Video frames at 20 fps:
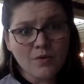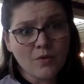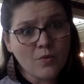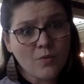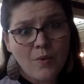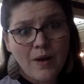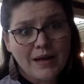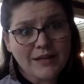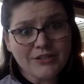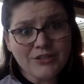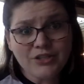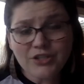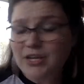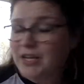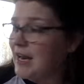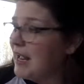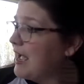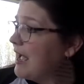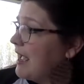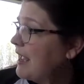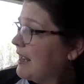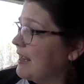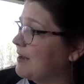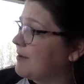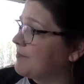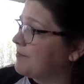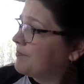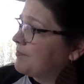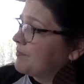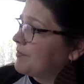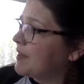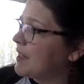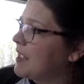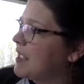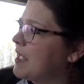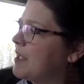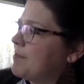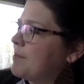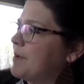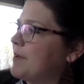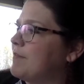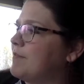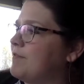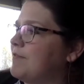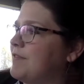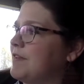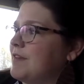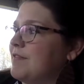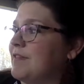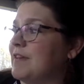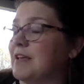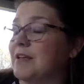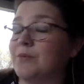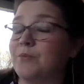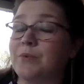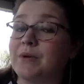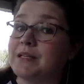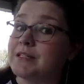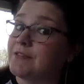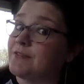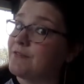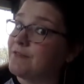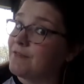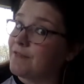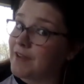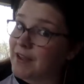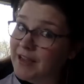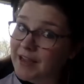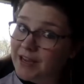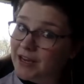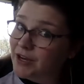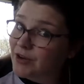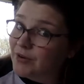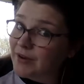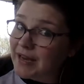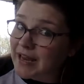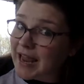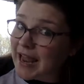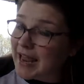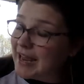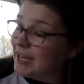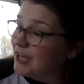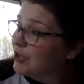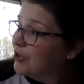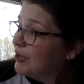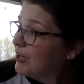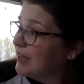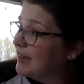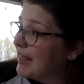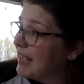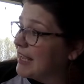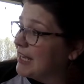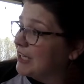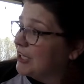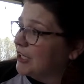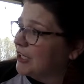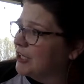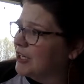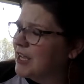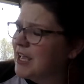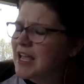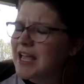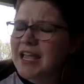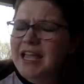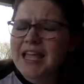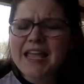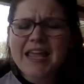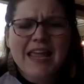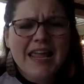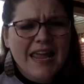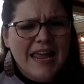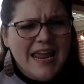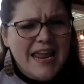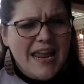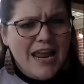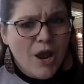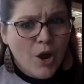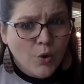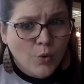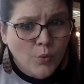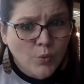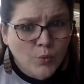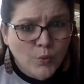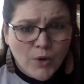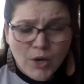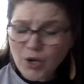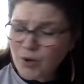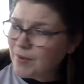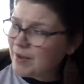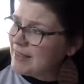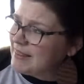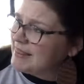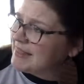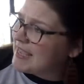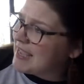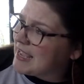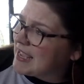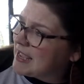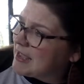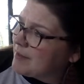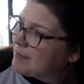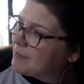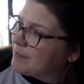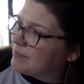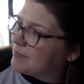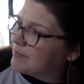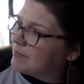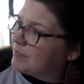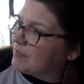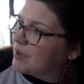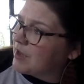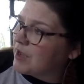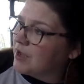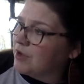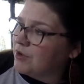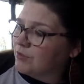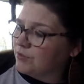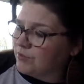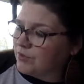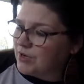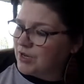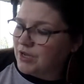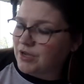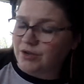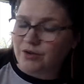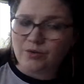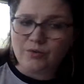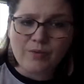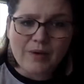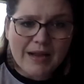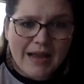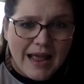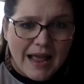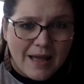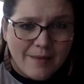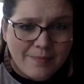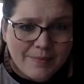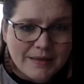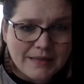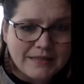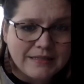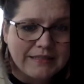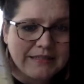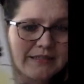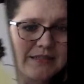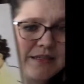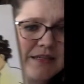Why should I? But Vivian was very angry later. He ruined them. Oh no, what happened?